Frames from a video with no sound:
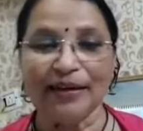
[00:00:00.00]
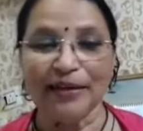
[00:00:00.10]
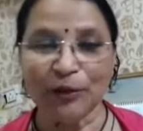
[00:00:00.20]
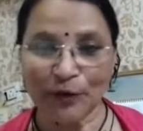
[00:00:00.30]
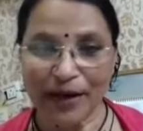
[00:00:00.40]

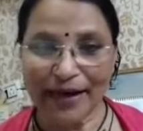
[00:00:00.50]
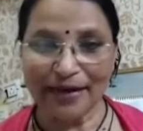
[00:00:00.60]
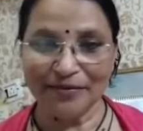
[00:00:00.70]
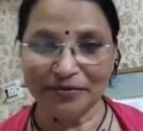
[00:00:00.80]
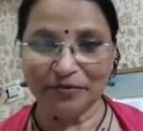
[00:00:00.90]
you
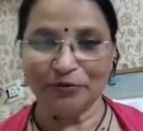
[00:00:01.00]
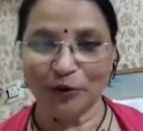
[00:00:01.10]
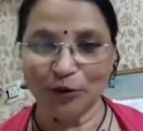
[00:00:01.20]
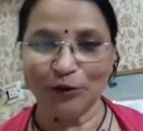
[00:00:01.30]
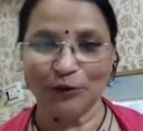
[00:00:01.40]
have
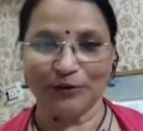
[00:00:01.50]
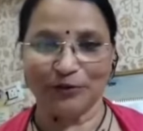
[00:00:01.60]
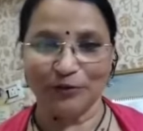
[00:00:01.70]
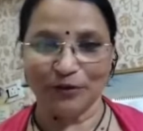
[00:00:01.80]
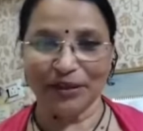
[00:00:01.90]
followed,
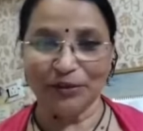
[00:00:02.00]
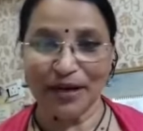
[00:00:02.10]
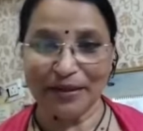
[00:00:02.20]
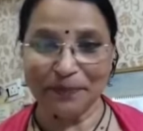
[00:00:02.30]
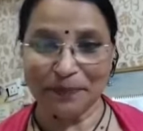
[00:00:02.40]
you
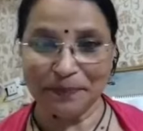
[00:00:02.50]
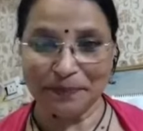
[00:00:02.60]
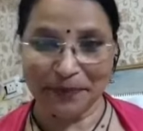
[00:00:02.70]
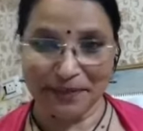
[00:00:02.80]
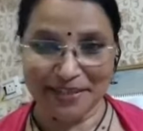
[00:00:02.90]
have
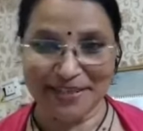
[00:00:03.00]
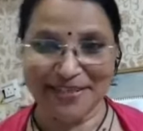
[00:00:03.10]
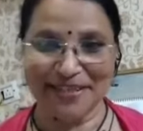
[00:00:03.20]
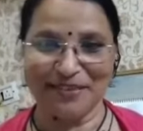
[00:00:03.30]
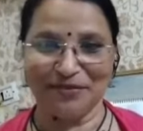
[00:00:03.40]

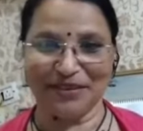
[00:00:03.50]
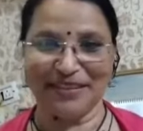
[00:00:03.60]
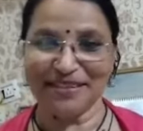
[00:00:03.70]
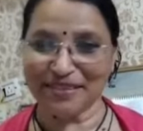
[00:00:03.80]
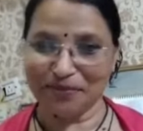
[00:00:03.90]
persisted with
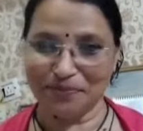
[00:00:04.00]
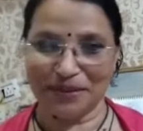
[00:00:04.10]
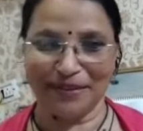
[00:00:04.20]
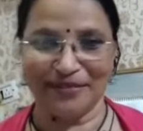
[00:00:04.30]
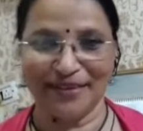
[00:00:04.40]
this
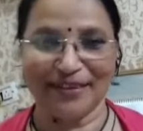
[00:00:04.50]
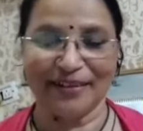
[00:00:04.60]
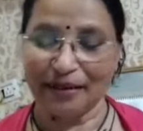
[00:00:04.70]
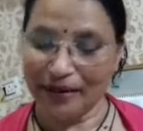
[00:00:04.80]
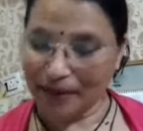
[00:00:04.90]
particular
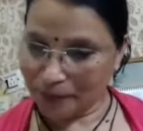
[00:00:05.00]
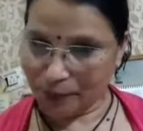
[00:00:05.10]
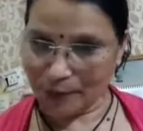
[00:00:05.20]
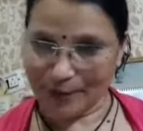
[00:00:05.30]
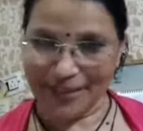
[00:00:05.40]

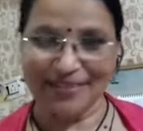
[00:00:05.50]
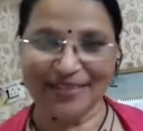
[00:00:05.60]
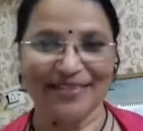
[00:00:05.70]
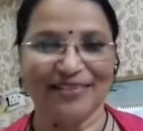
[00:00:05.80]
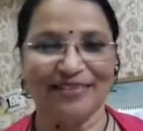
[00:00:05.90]

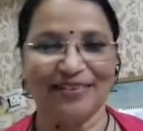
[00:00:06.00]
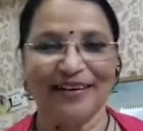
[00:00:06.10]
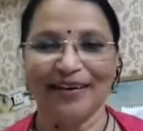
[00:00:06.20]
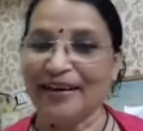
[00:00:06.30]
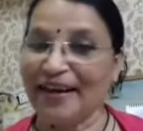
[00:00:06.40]
process
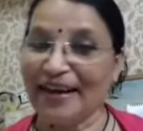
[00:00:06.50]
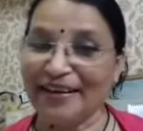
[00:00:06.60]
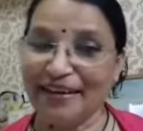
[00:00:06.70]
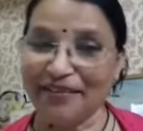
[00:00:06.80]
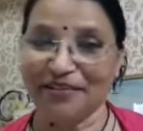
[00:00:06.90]

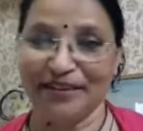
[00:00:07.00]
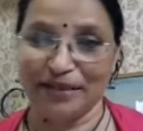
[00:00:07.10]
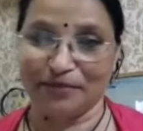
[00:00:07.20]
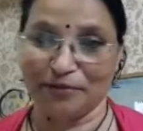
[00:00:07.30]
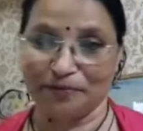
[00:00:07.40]
and never
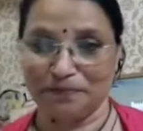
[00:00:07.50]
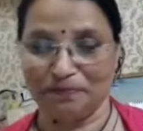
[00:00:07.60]
gave up.